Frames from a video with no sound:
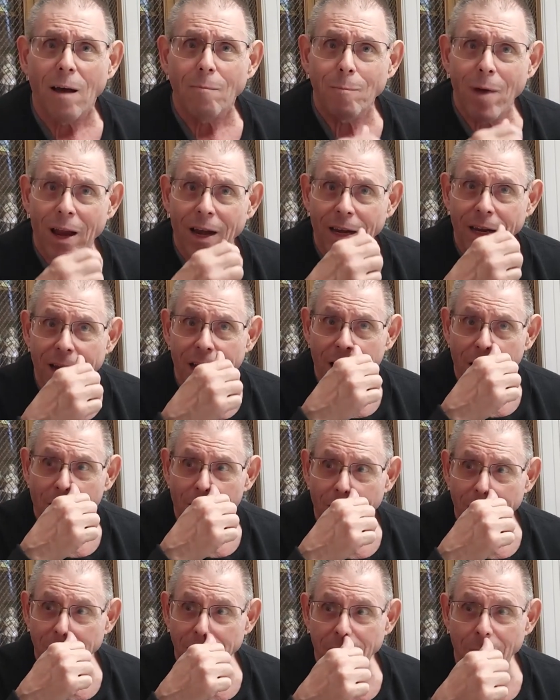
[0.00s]
but not many
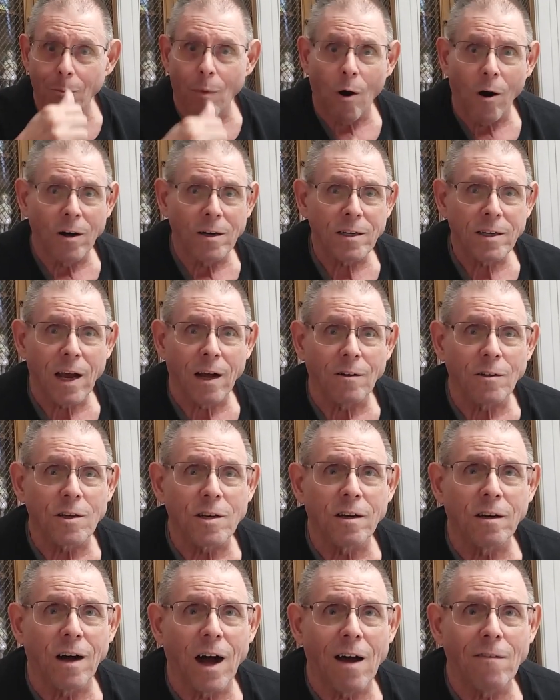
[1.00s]
areas in Morristown
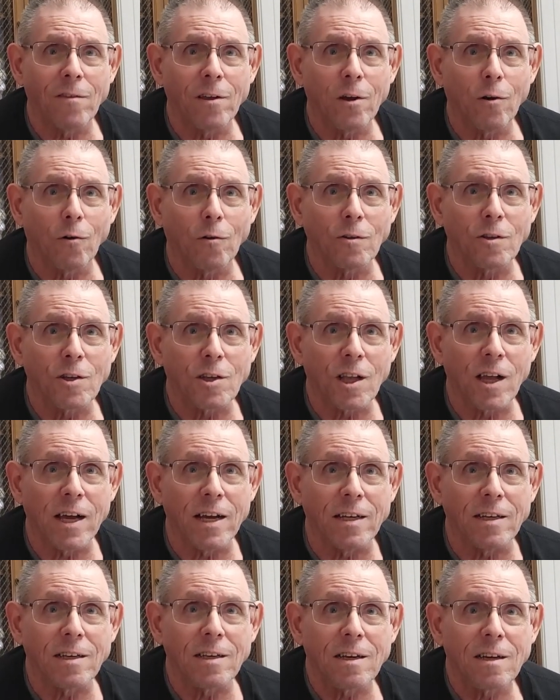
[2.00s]
still have the old
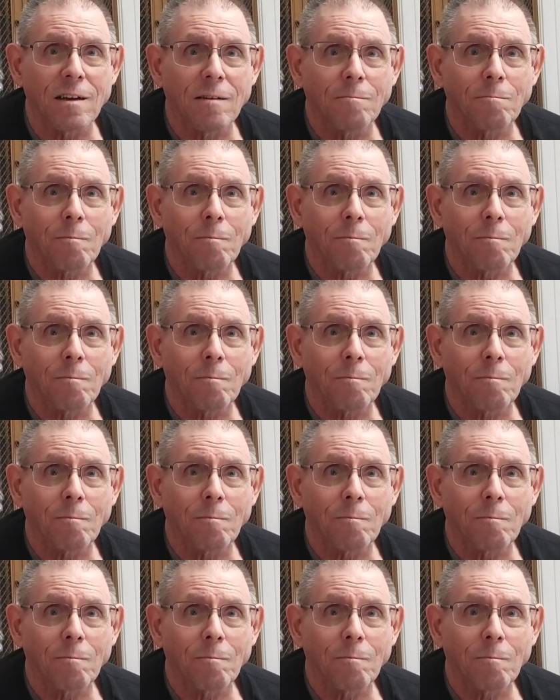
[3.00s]
slates.